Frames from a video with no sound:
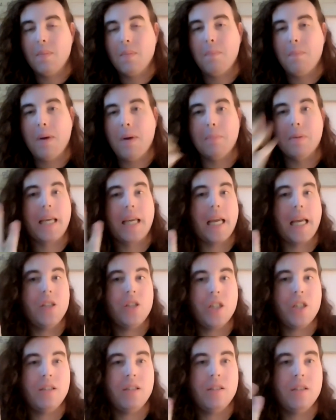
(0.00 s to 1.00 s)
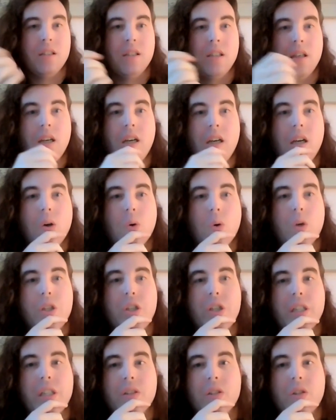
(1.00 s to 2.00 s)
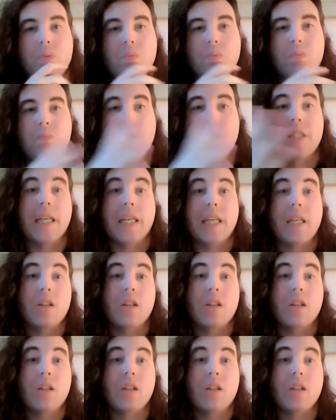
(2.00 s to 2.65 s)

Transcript: publication, which is particular.